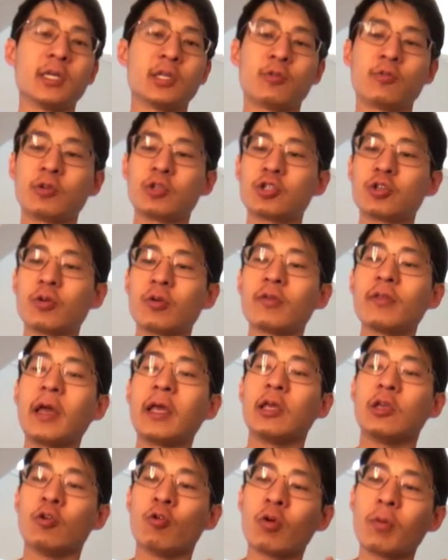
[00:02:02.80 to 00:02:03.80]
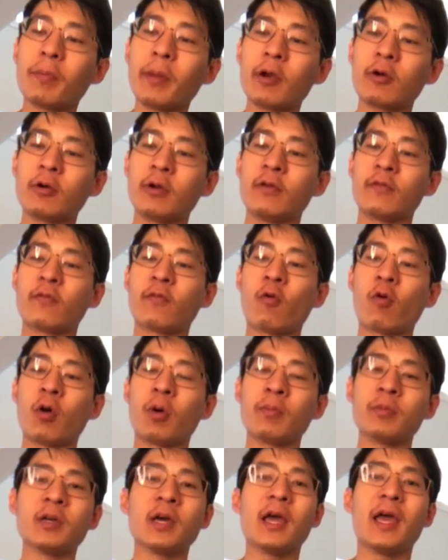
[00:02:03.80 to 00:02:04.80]
to ensure that you're better
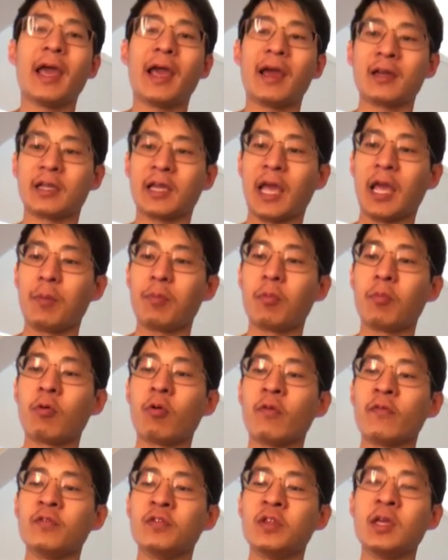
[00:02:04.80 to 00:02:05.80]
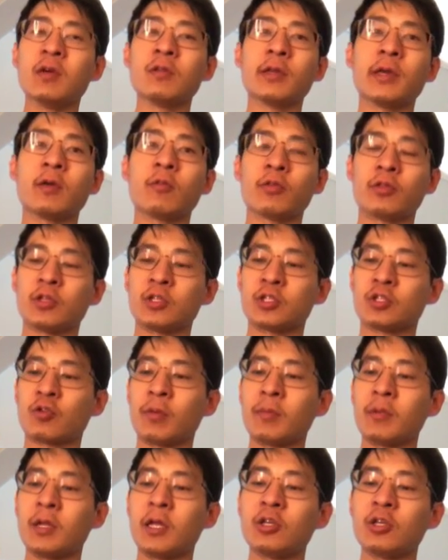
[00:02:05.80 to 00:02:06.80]
informed and capable of dealing with
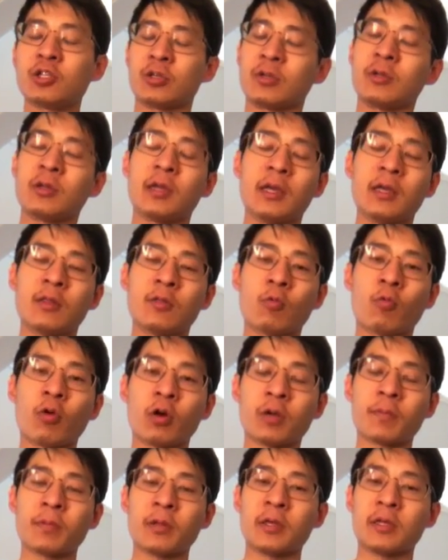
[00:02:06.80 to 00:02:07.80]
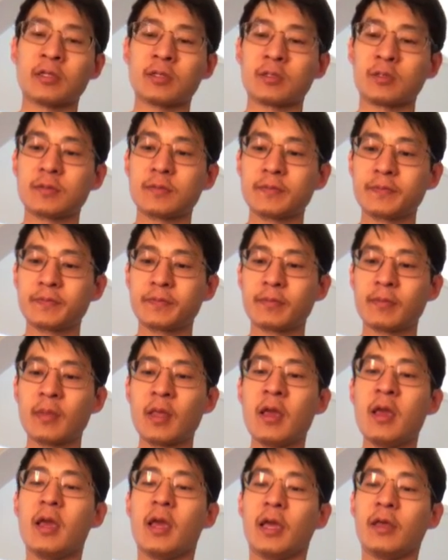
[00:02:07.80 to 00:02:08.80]
discrimination in the workplace.
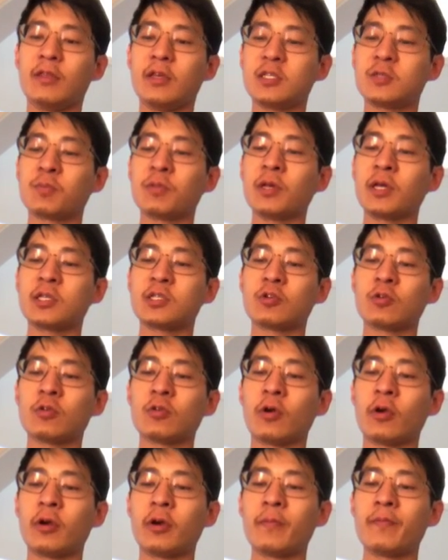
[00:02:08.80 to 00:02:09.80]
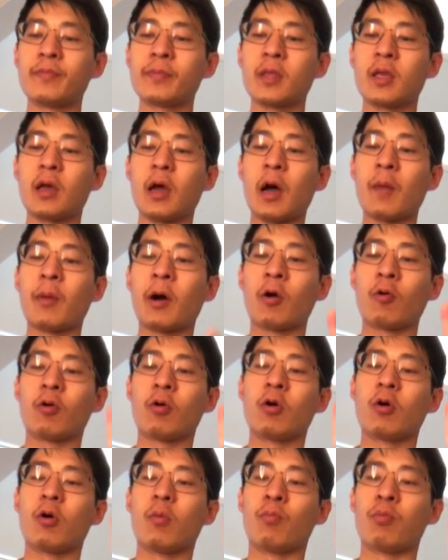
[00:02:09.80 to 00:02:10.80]
In these blinks, you'll learn
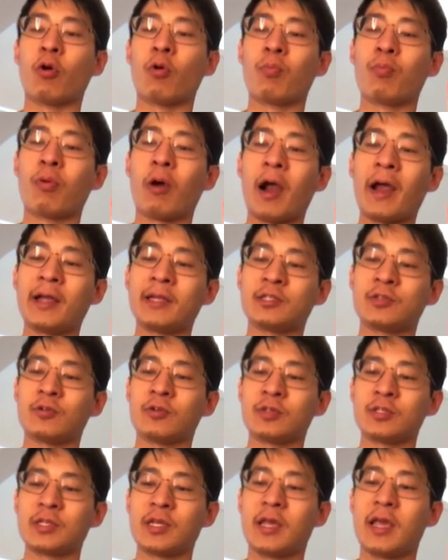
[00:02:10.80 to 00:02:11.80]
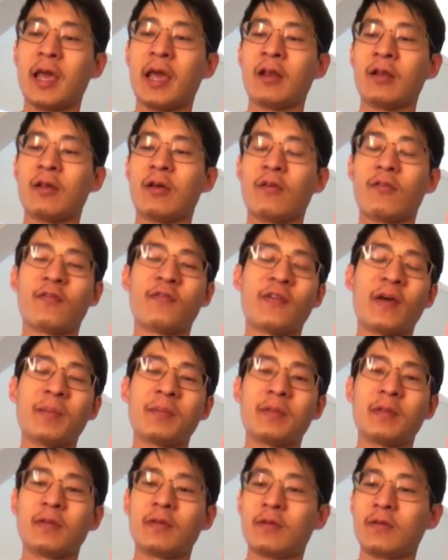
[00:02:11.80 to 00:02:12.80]
about proprietors and
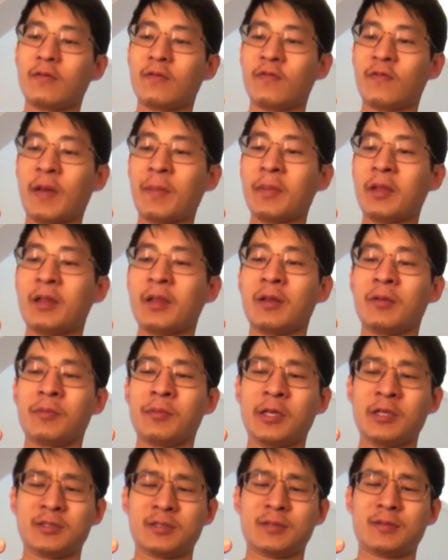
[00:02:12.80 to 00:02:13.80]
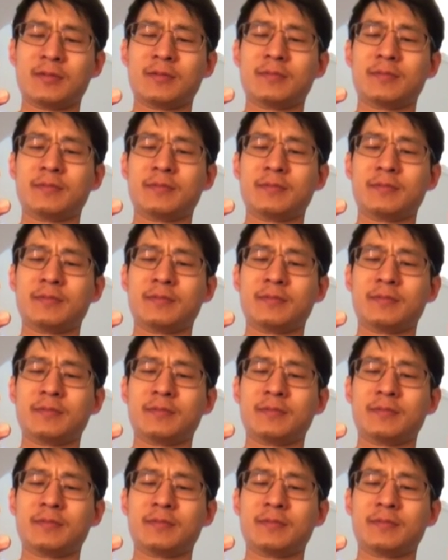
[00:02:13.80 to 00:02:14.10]
femininities,